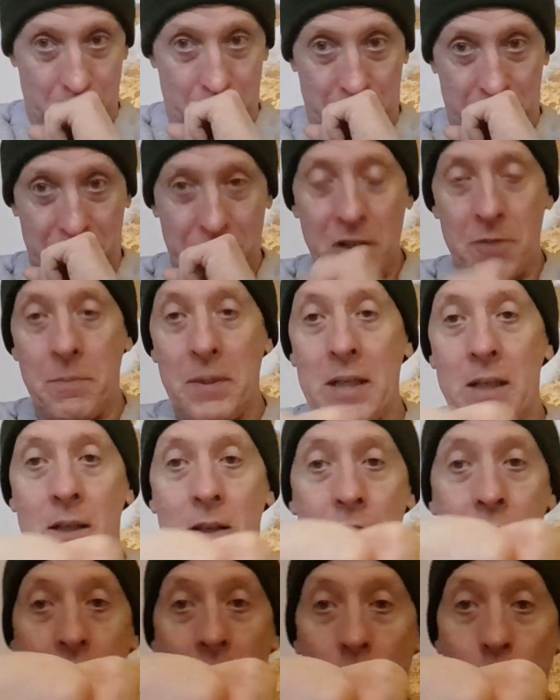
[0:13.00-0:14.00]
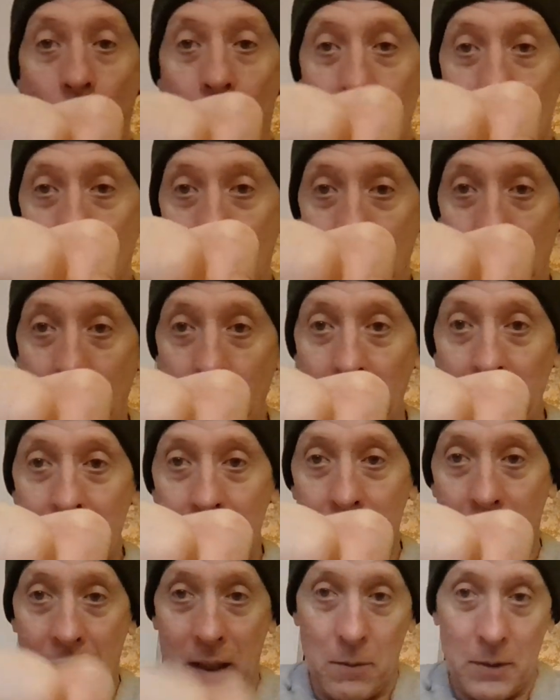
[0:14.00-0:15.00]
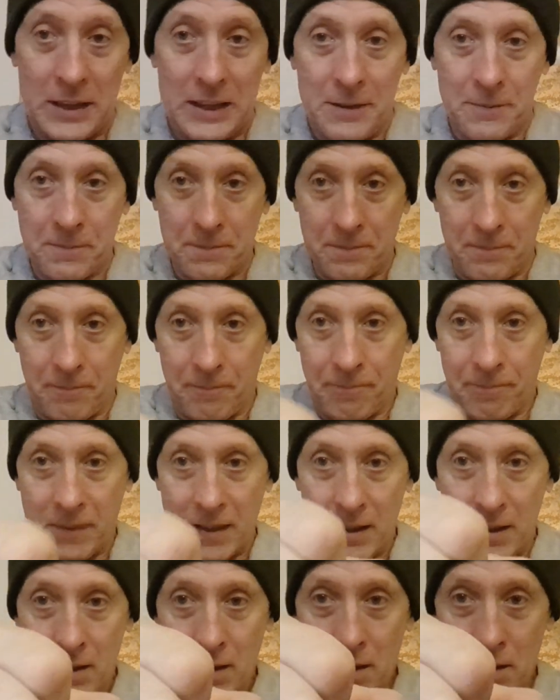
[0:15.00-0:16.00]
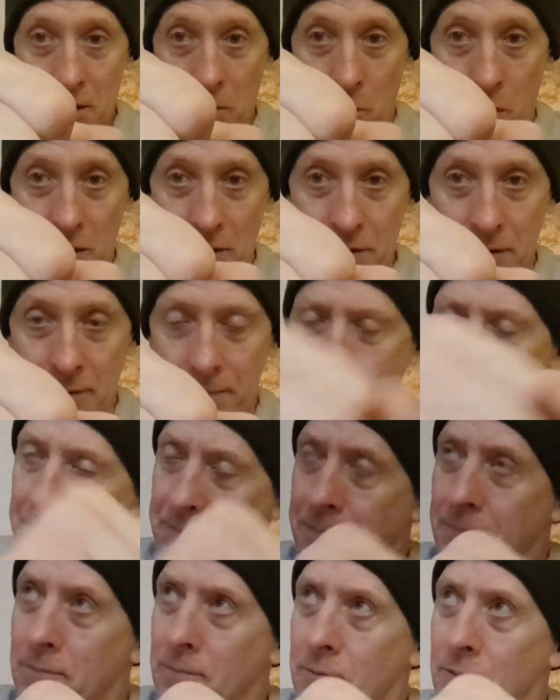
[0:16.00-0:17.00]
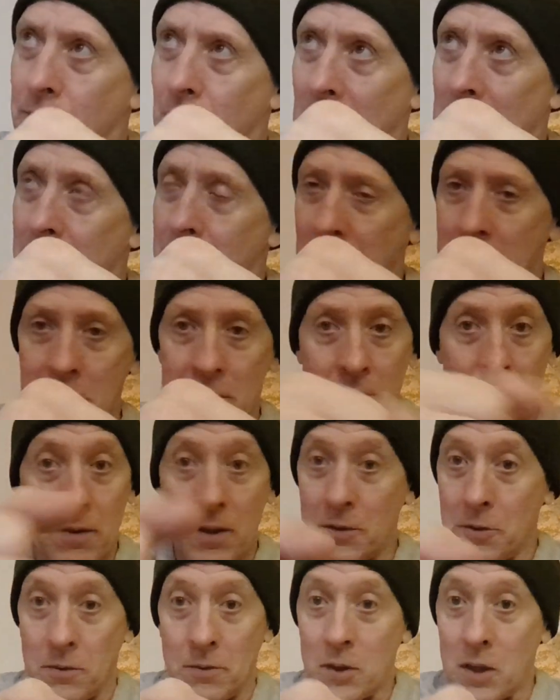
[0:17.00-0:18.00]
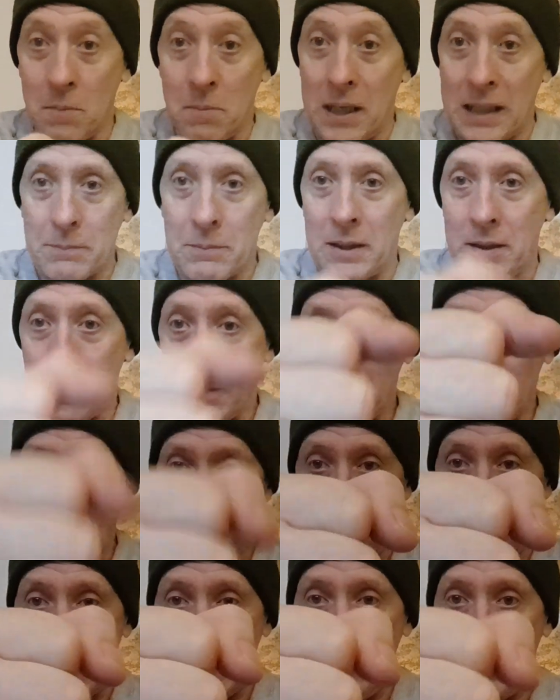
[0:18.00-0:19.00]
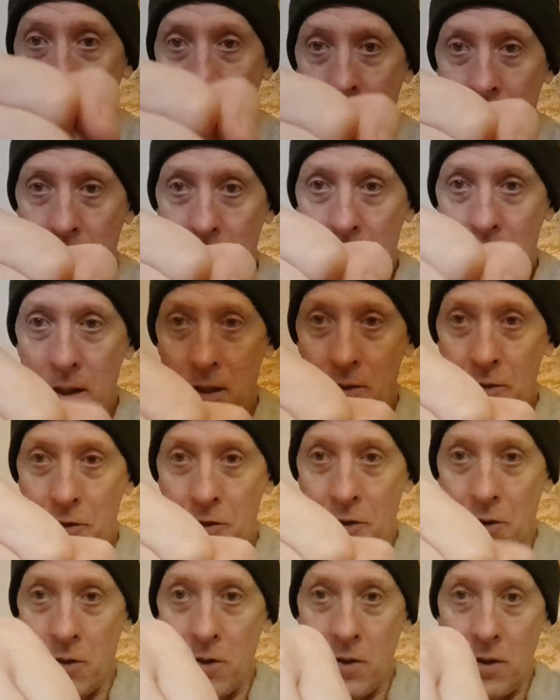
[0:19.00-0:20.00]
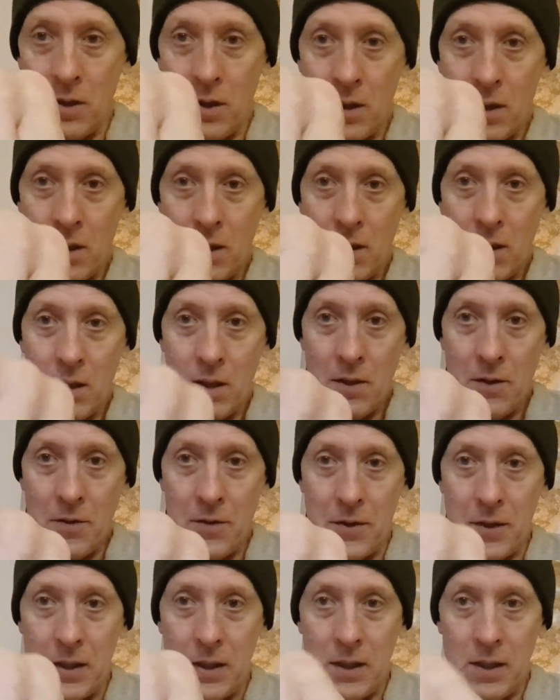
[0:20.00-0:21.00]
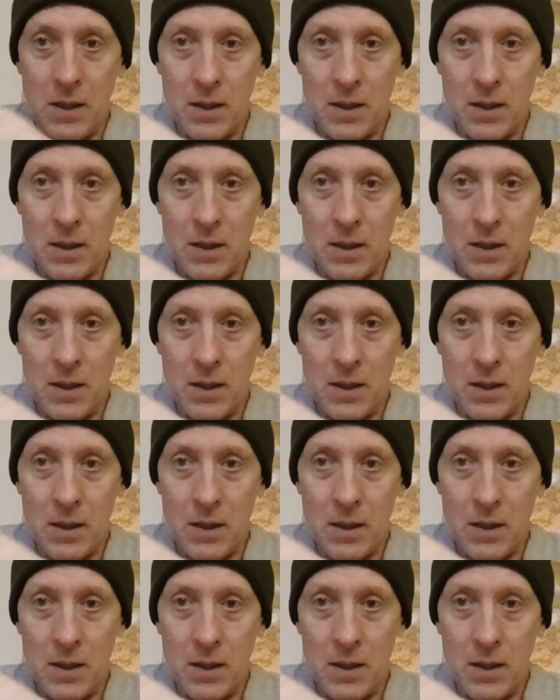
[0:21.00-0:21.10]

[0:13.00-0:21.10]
Excuse me. So I walked on the lead that way. They walked five things. I don't know, come back to me. One, two, three,